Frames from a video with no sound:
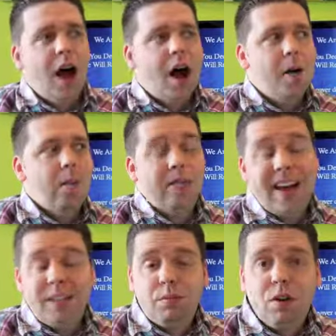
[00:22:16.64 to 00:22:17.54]
But
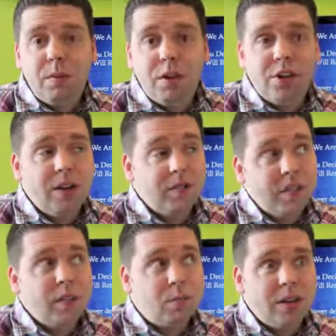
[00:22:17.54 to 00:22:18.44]
that's pretty much it.
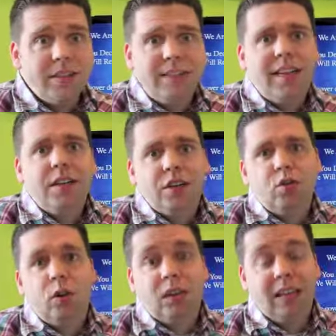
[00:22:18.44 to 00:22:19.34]
This
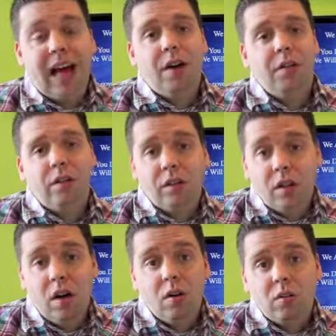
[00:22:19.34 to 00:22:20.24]
presentation will allow you to
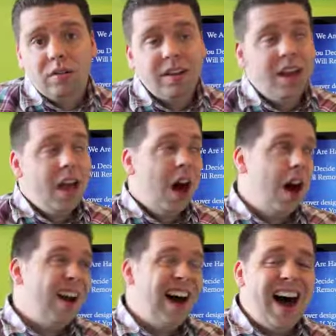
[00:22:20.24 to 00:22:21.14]
close
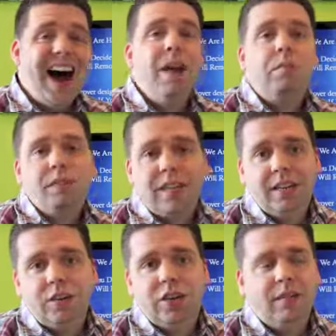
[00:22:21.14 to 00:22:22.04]
on a high
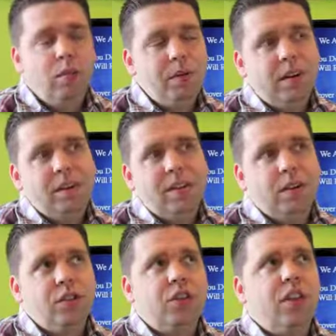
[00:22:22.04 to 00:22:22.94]
percentage level because
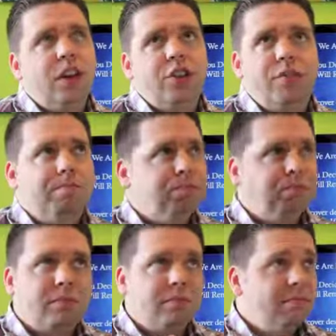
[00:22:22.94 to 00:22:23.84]
there is such
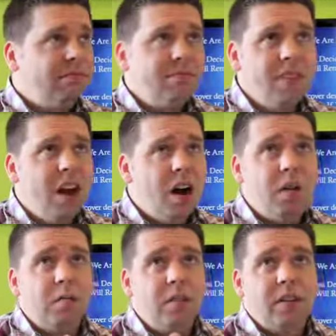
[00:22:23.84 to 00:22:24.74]

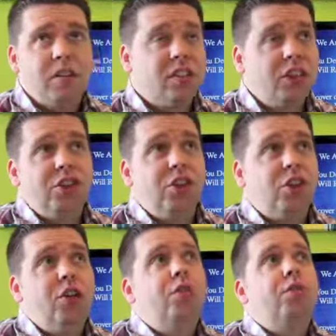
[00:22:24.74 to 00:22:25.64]
a
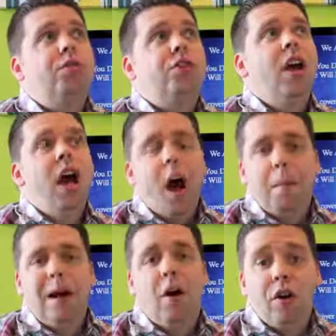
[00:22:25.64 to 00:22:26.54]
huge
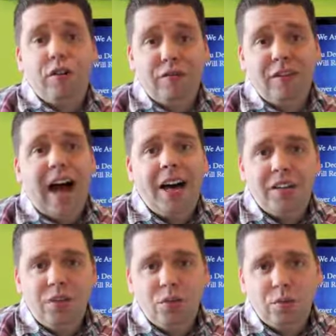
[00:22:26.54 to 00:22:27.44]
amount of
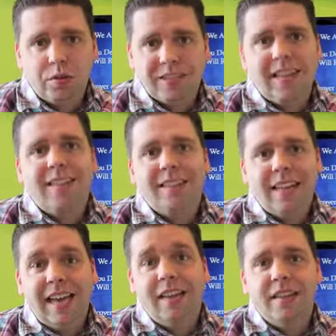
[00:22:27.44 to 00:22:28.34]
value presented
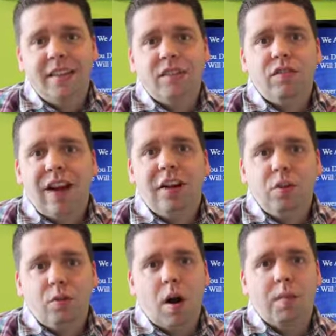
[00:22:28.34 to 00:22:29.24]
in this
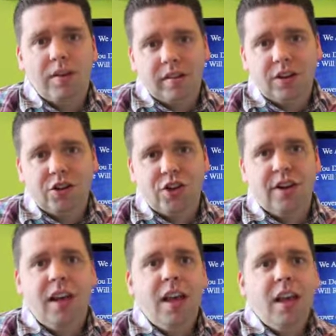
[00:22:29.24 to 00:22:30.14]
value proposition